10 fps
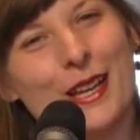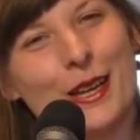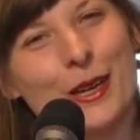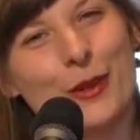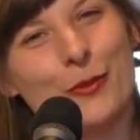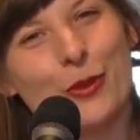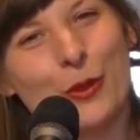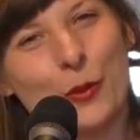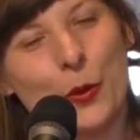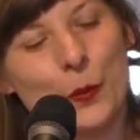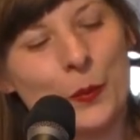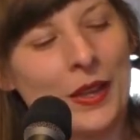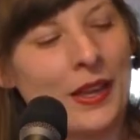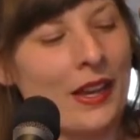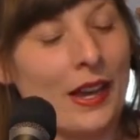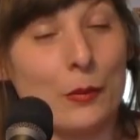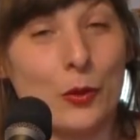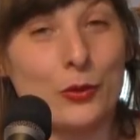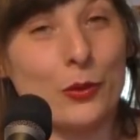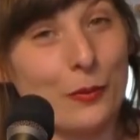with them home. I'm
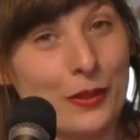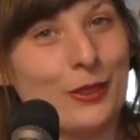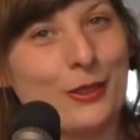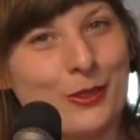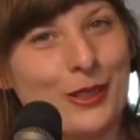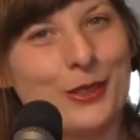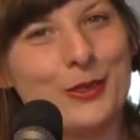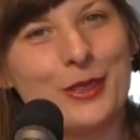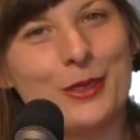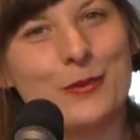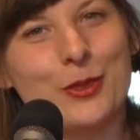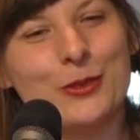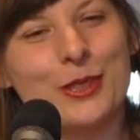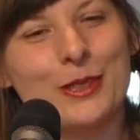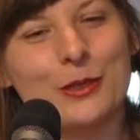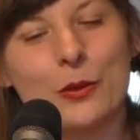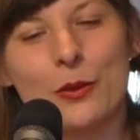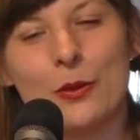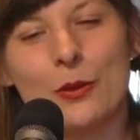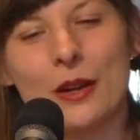also a mental trainer in music,
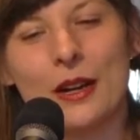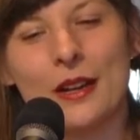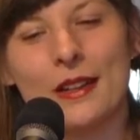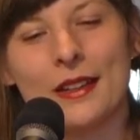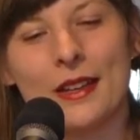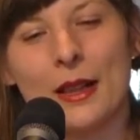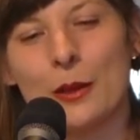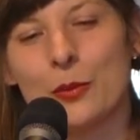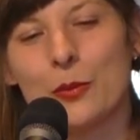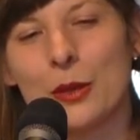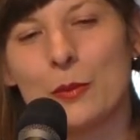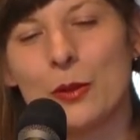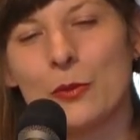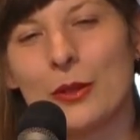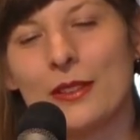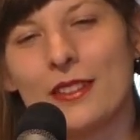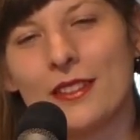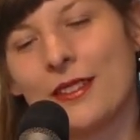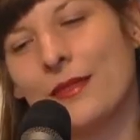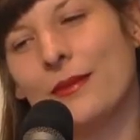so I help people with
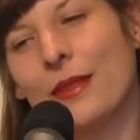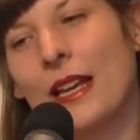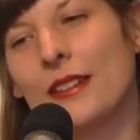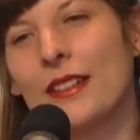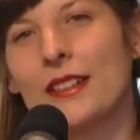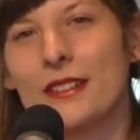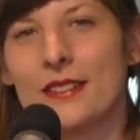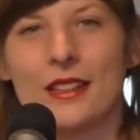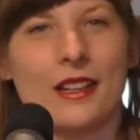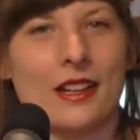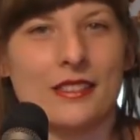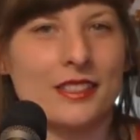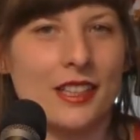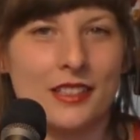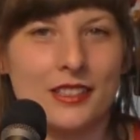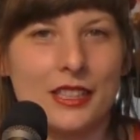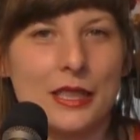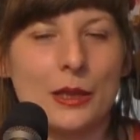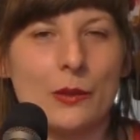handling anxiety